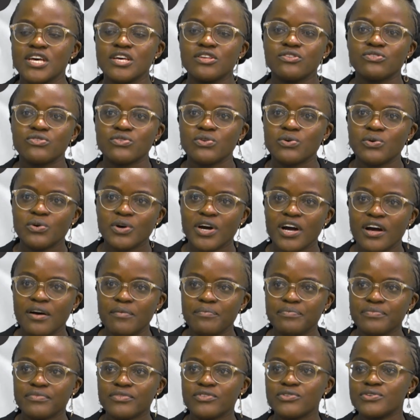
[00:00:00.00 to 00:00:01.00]
So
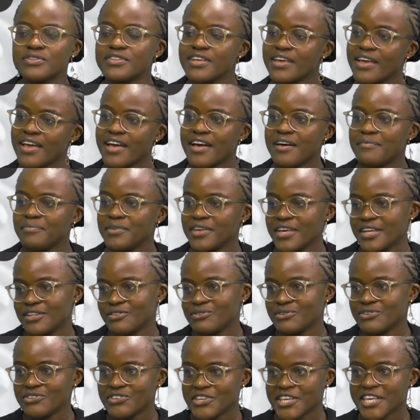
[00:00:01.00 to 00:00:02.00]
today I'm here
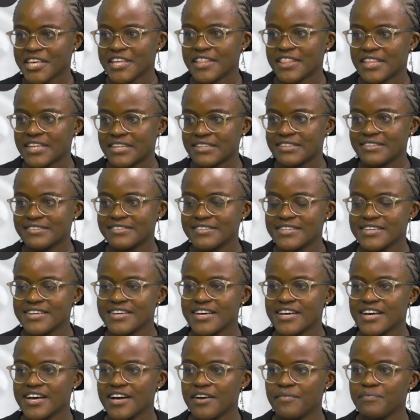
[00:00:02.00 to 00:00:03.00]
to share
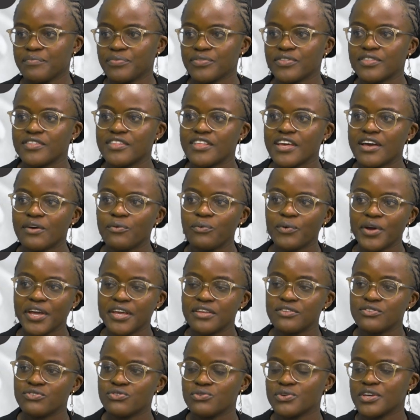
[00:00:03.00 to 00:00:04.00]
that there are
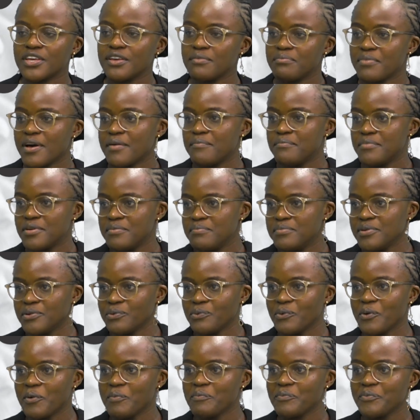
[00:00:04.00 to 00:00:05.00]
ways to keep a baby
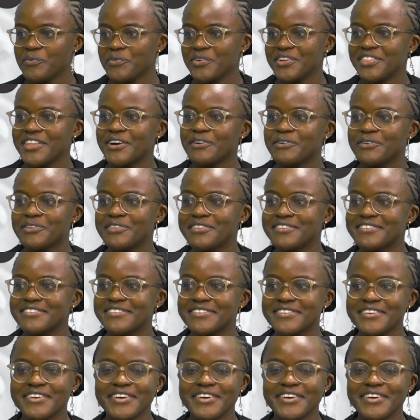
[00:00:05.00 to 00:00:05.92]
warm without